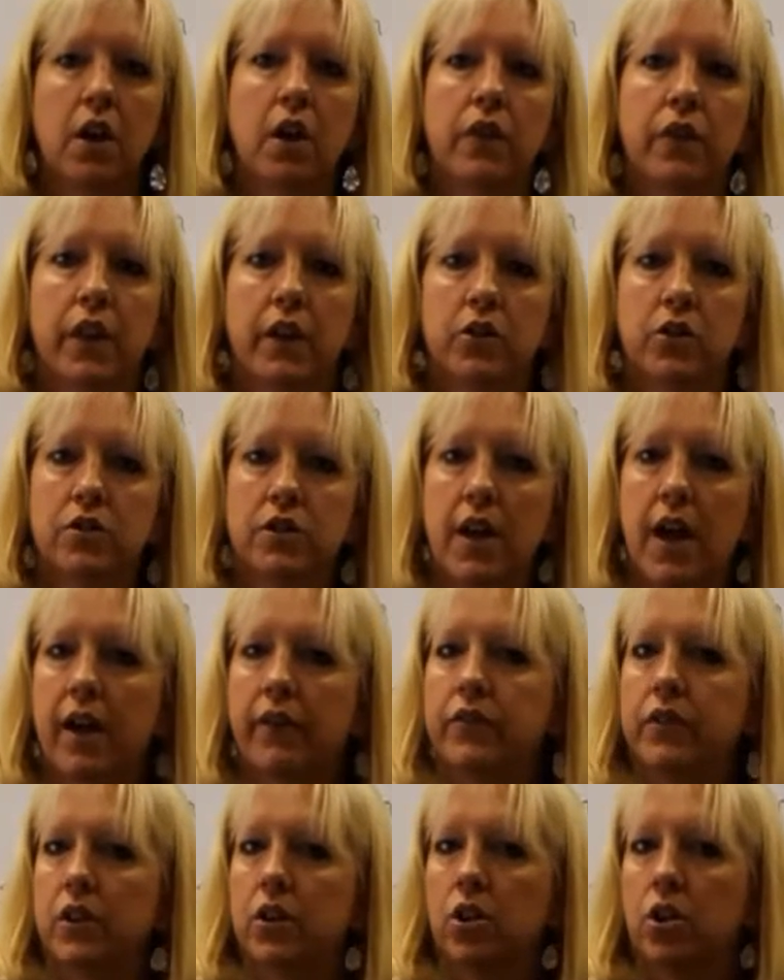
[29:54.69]
They just have
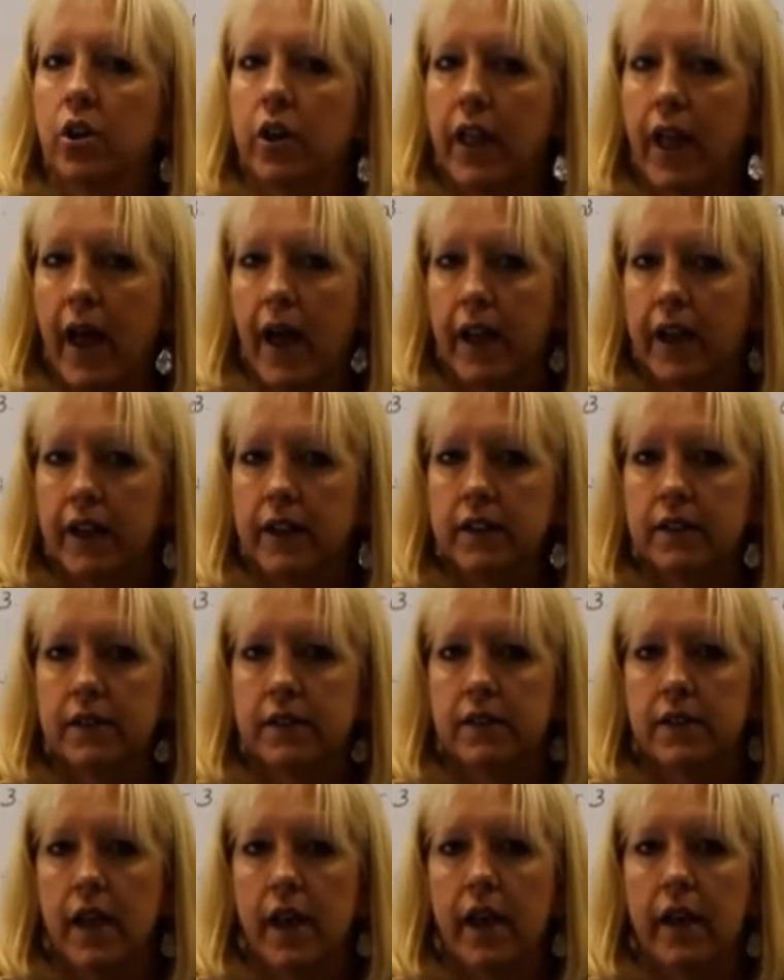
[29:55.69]
to look at it and
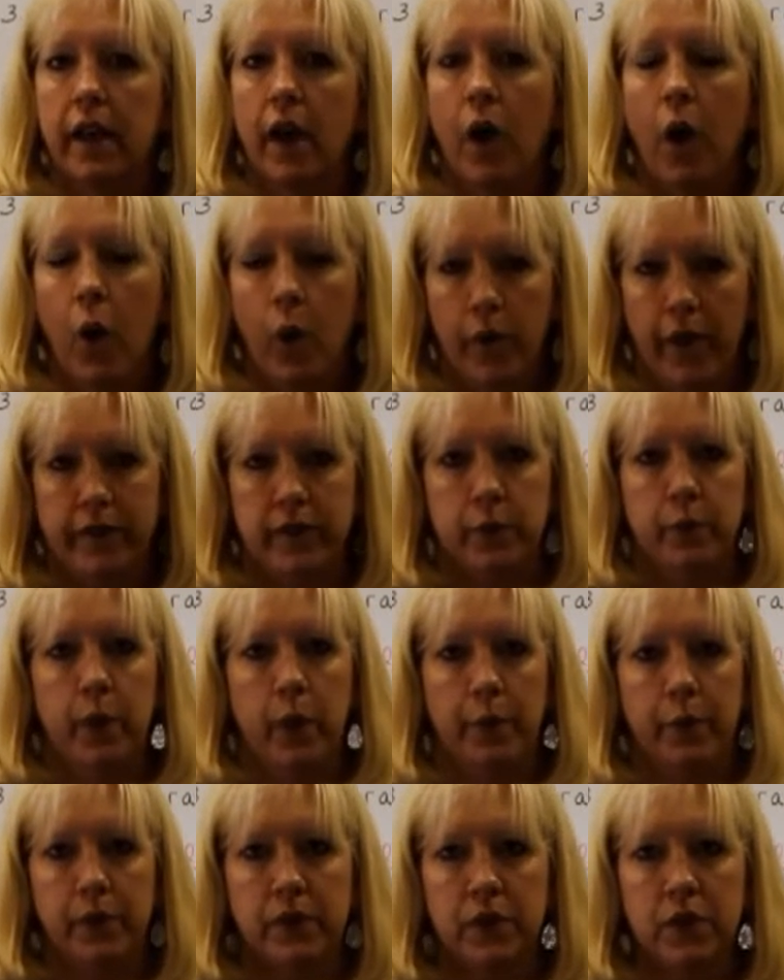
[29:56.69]
say, oh, that's a
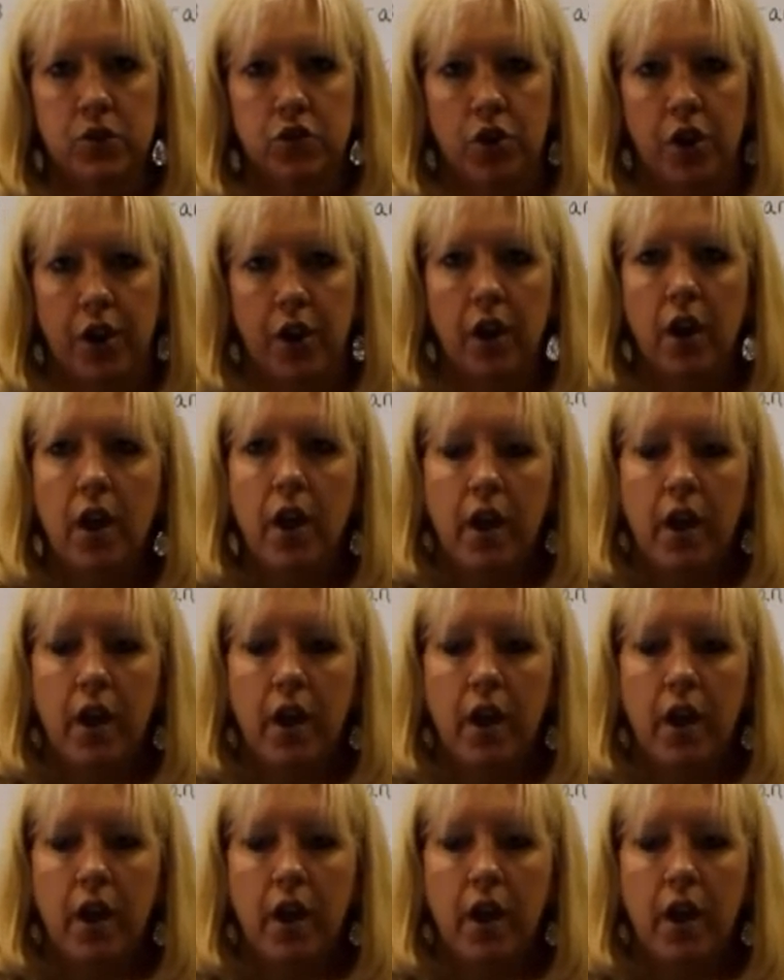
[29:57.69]
preposition.